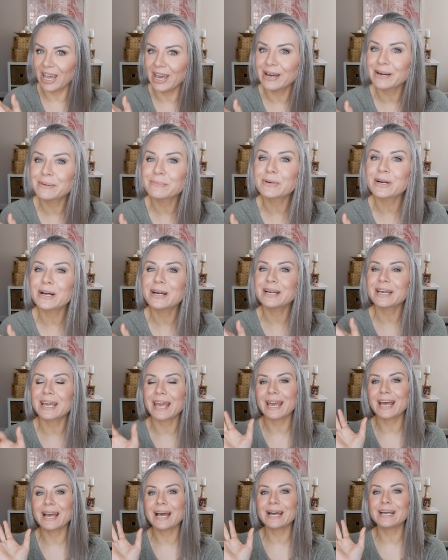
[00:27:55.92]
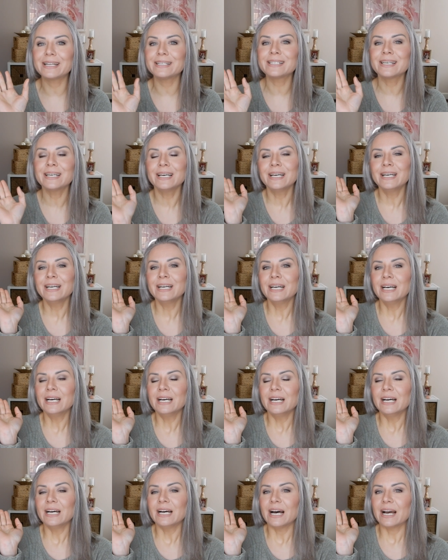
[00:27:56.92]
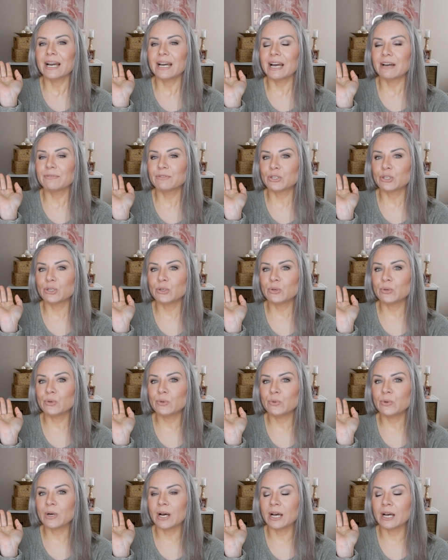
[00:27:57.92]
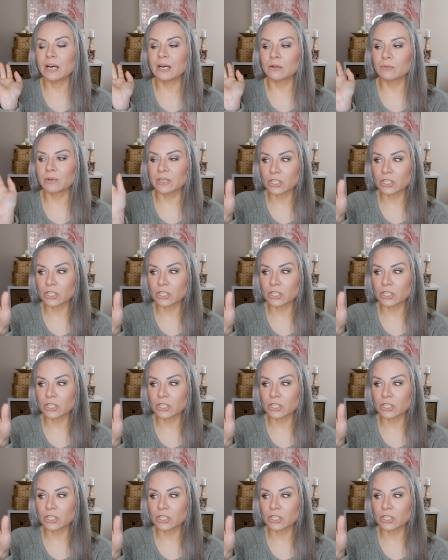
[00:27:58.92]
camera and I have to uh,